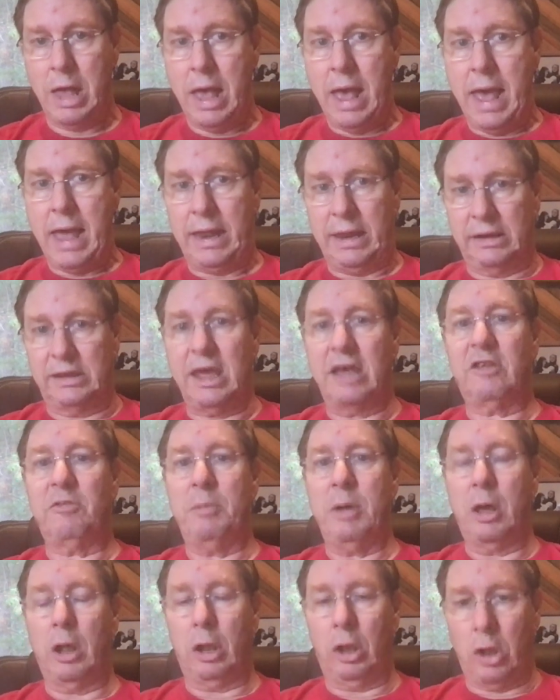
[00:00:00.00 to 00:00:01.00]
And it takes
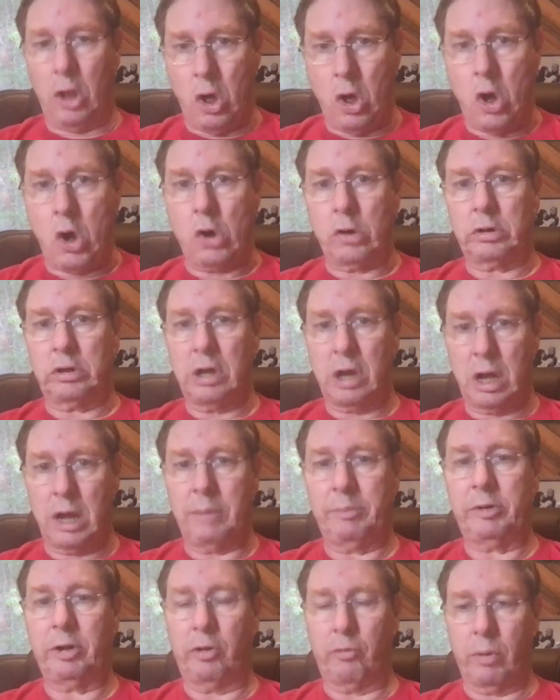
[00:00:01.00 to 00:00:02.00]
me a long
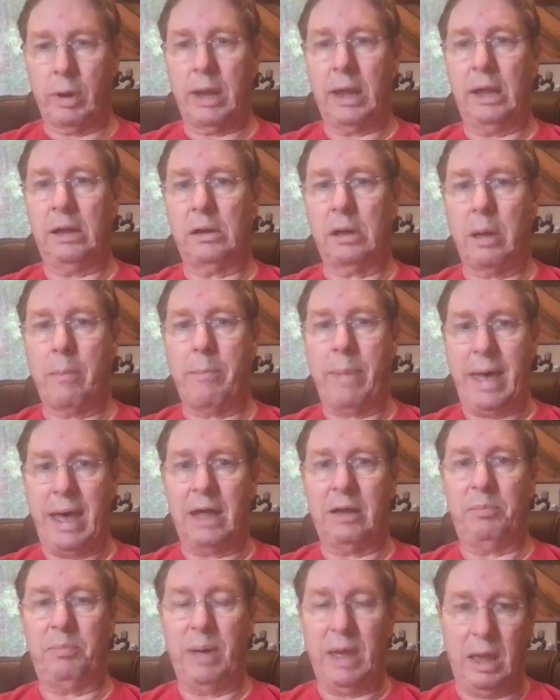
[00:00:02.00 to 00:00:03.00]
time to grade a
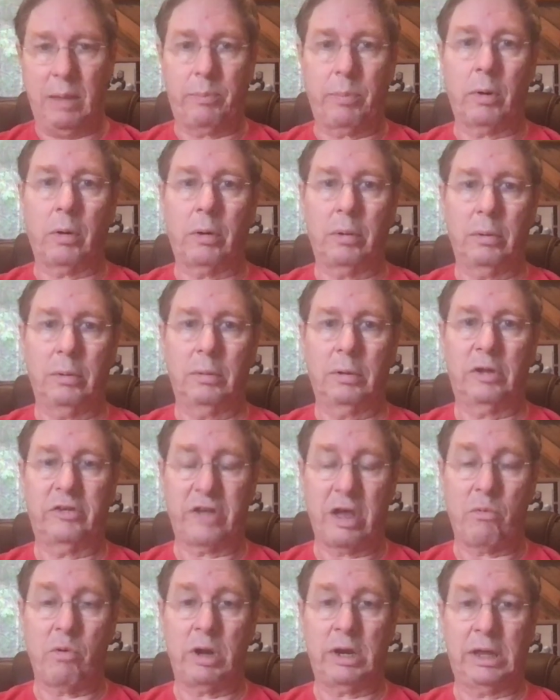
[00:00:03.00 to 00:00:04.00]
bad paper because
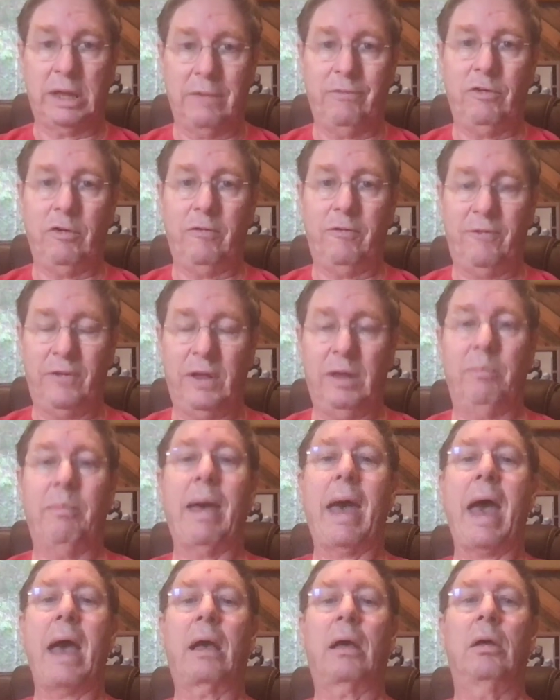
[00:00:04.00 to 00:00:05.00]
I want to give you
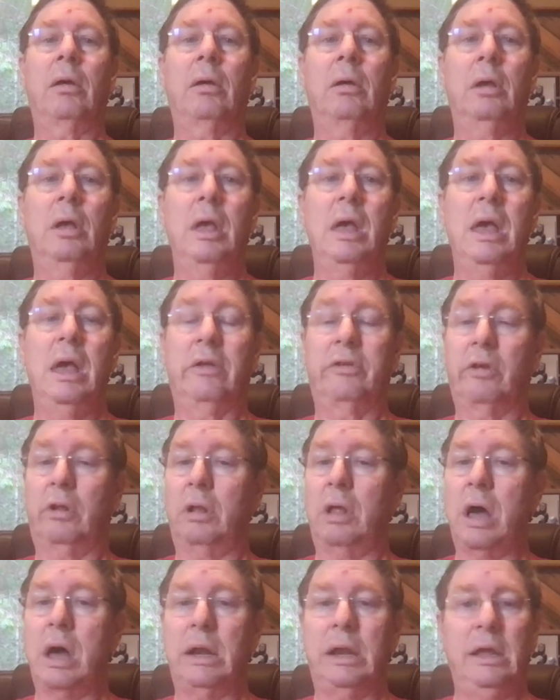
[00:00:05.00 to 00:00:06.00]
feedback. It's a
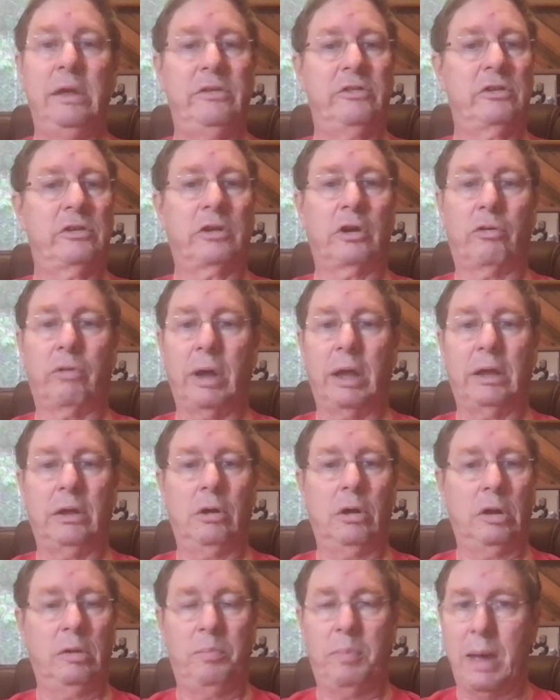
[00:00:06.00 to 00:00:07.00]
lot easier to grade
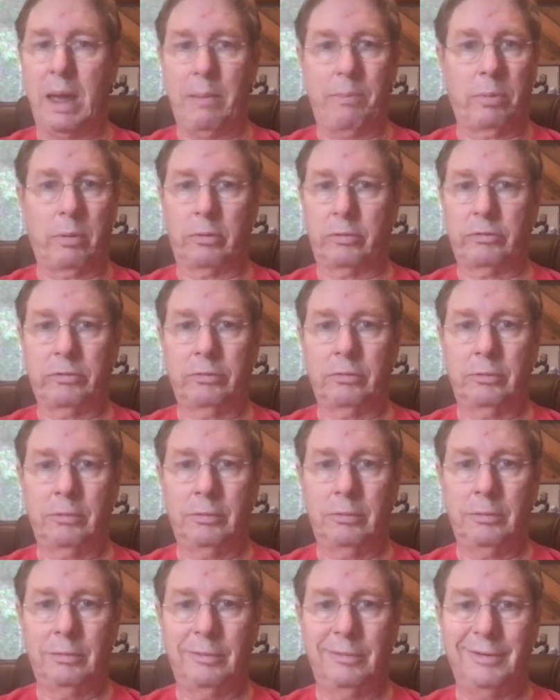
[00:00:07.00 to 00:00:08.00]
good papers.
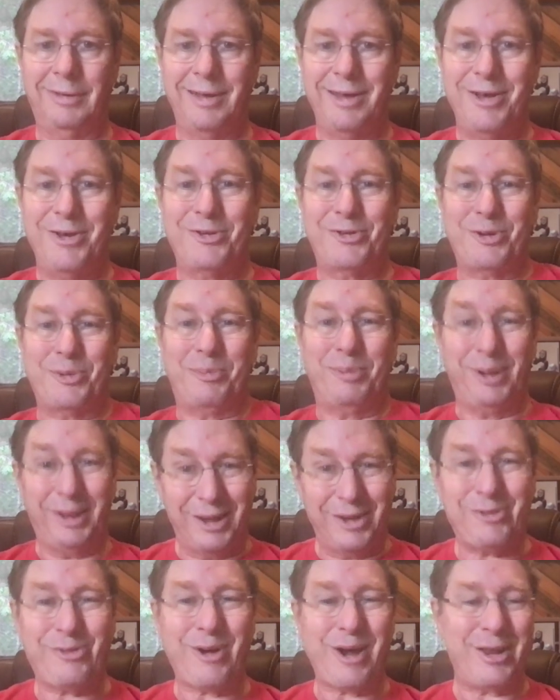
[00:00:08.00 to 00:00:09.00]
So
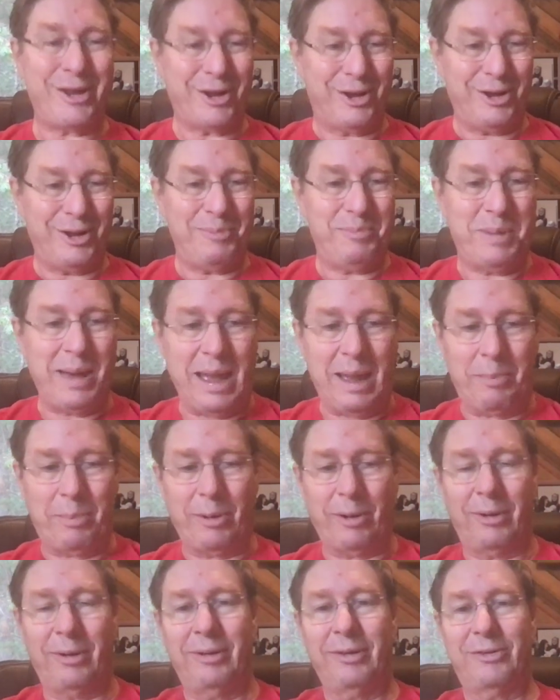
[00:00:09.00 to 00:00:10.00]
please write a good
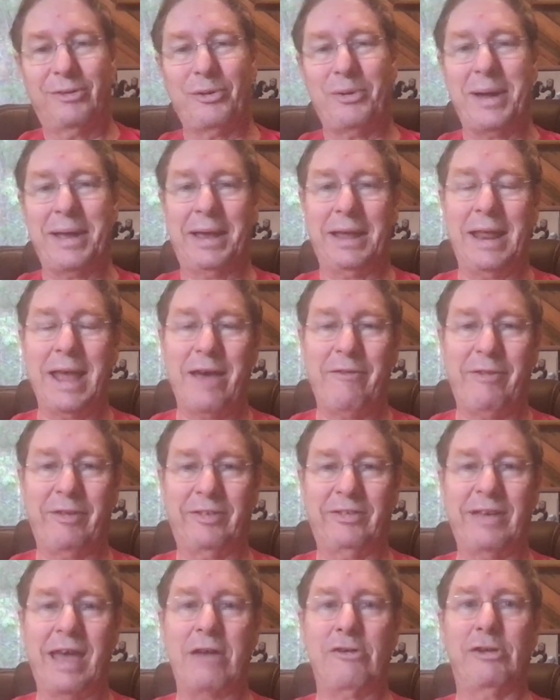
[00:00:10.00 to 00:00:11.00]
paper so I can have a
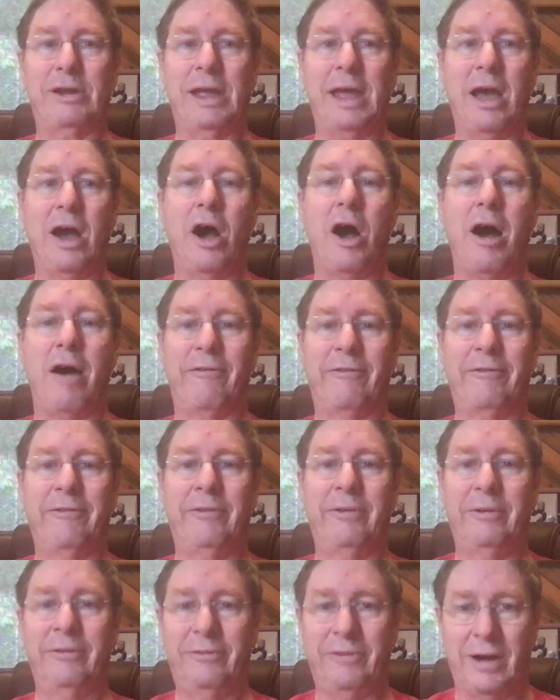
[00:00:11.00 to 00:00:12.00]
Saturday off
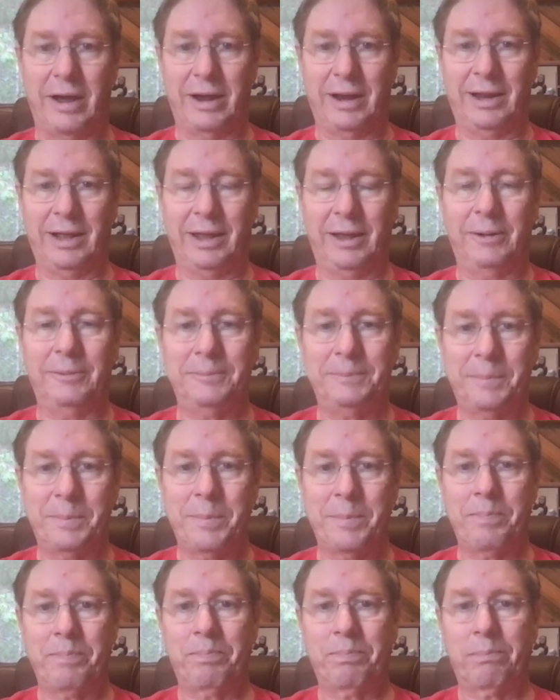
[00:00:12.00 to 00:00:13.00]
finally.
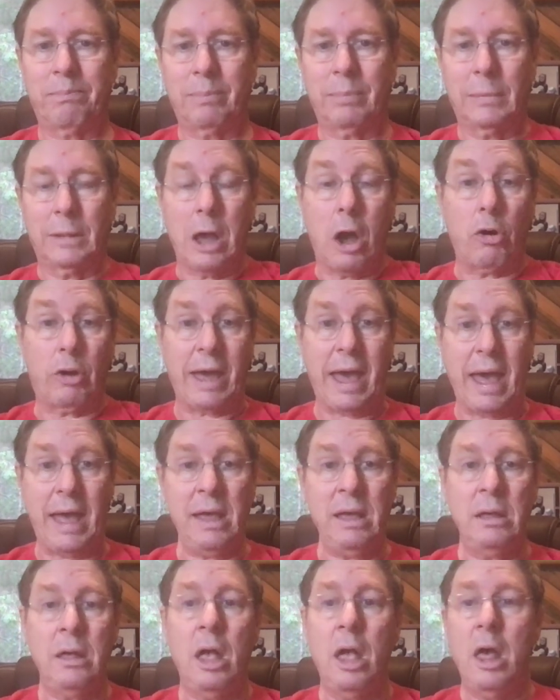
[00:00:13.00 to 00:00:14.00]

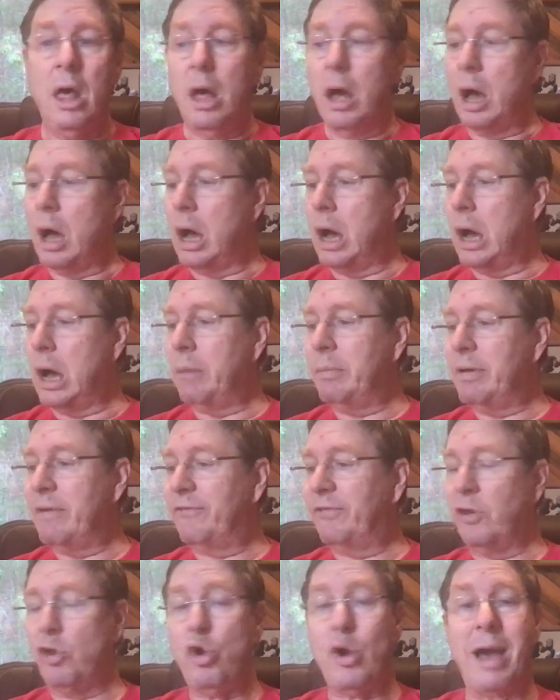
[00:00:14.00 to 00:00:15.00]
Okay?
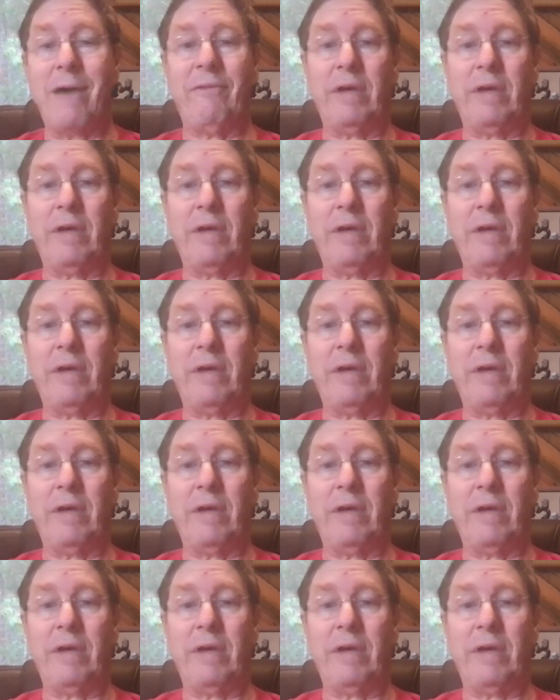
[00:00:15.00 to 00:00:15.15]
If you have